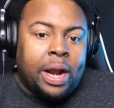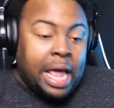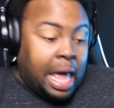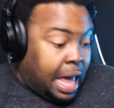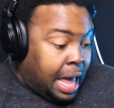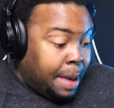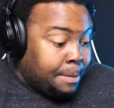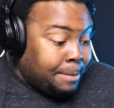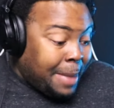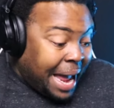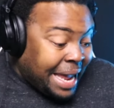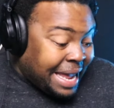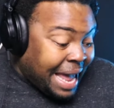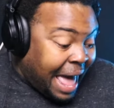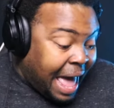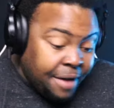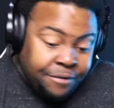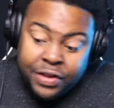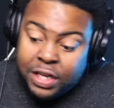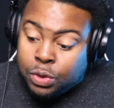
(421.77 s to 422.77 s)
and Mike
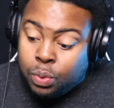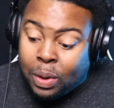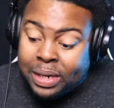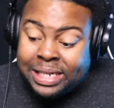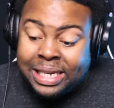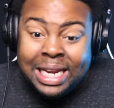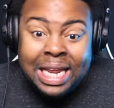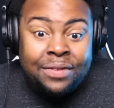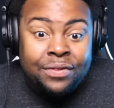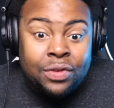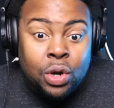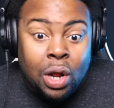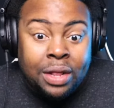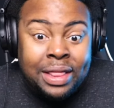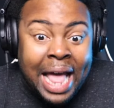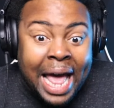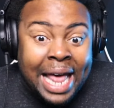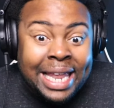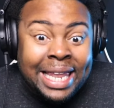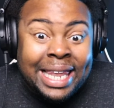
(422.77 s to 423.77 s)
Evans wasn't even on
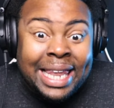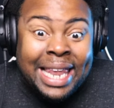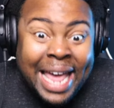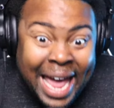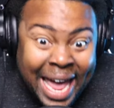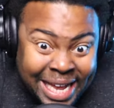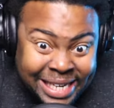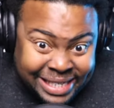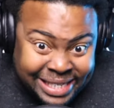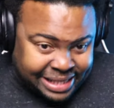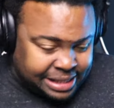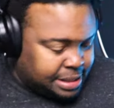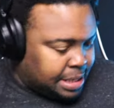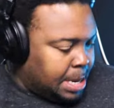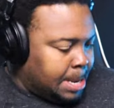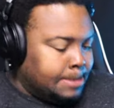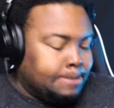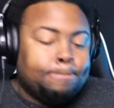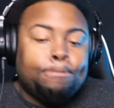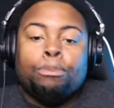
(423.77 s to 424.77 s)
that list.
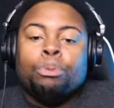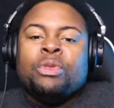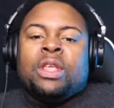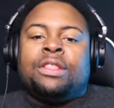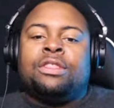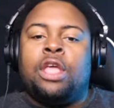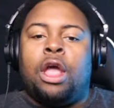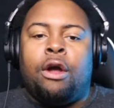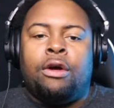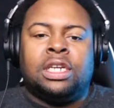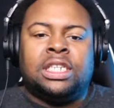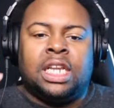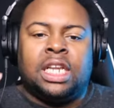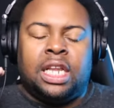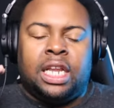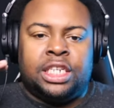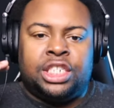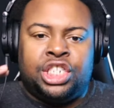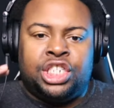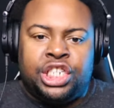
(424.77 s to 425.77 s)
There is
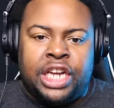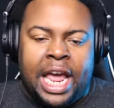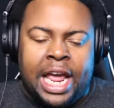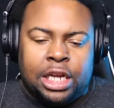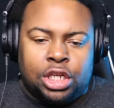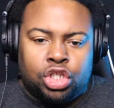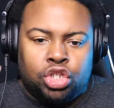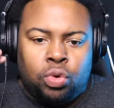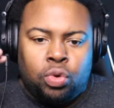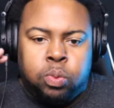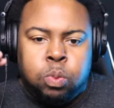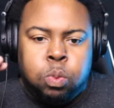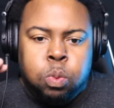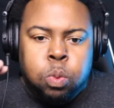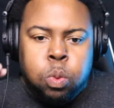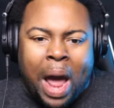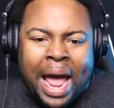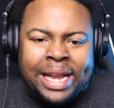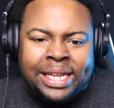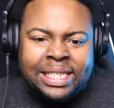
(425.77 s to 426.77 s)
legit
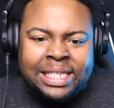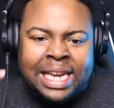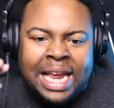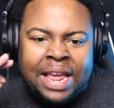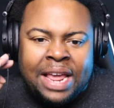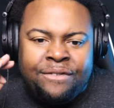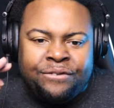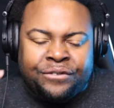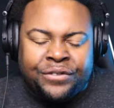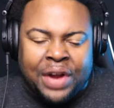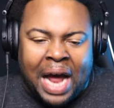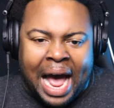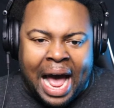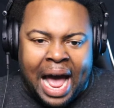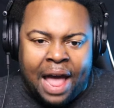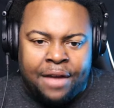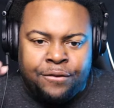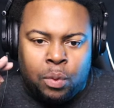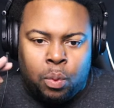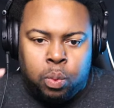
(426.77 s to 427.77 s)

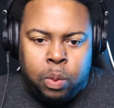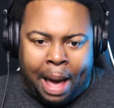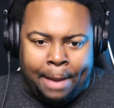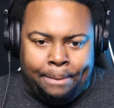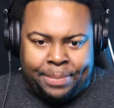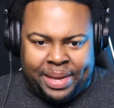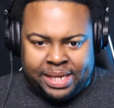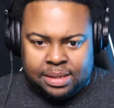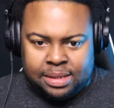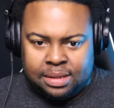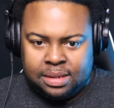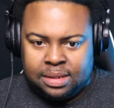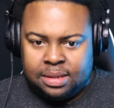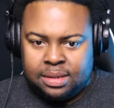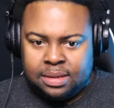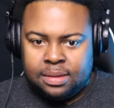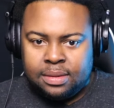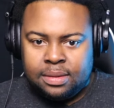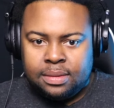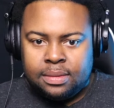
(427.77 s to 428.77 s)
25 weapons
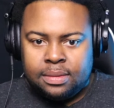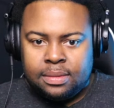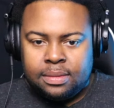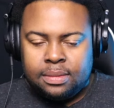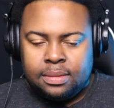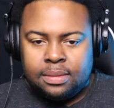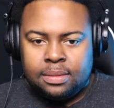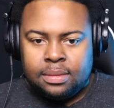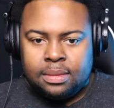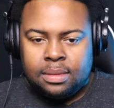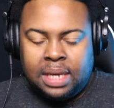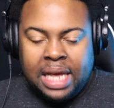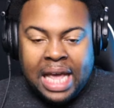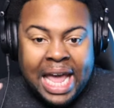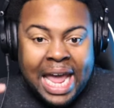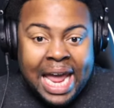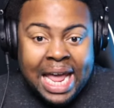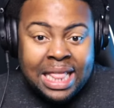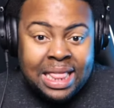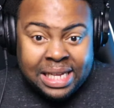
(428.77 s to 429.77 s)

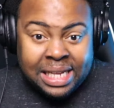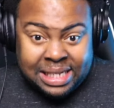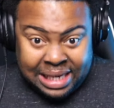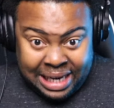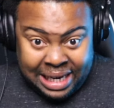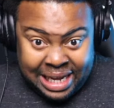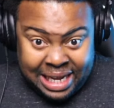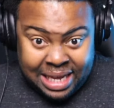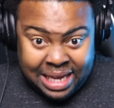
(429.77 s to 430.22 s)
in this league